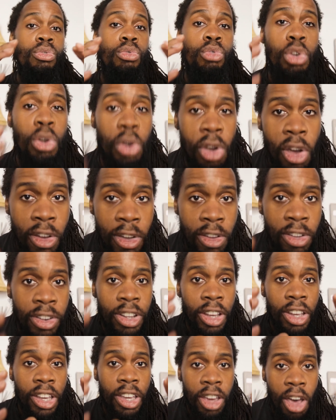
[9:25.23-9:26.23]
You
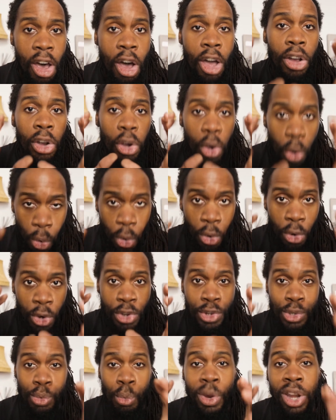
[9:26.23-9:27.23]
can't cut
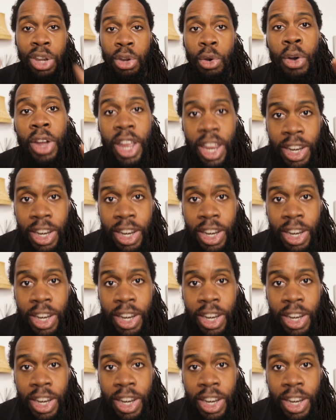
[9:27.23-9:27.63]
corners when you're